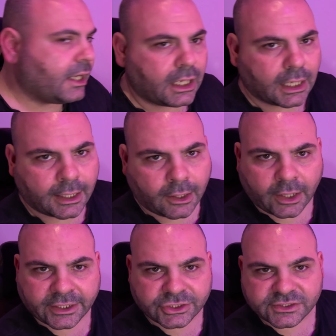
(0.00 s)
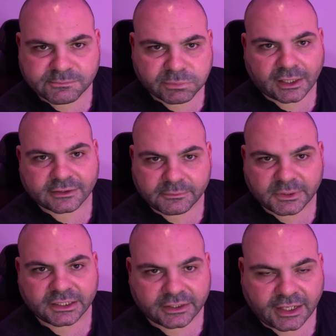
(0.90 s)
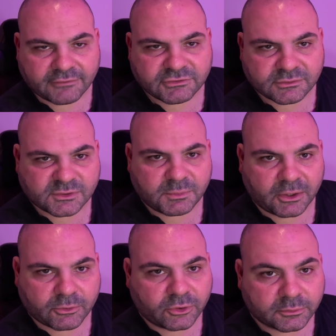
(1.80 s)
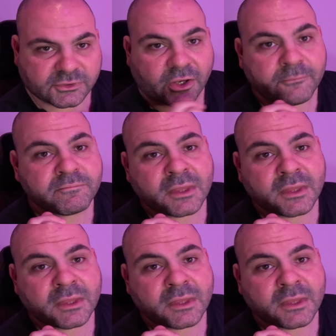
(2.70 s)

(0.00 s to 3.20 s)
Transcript: I can just plug them in and have some spare room. So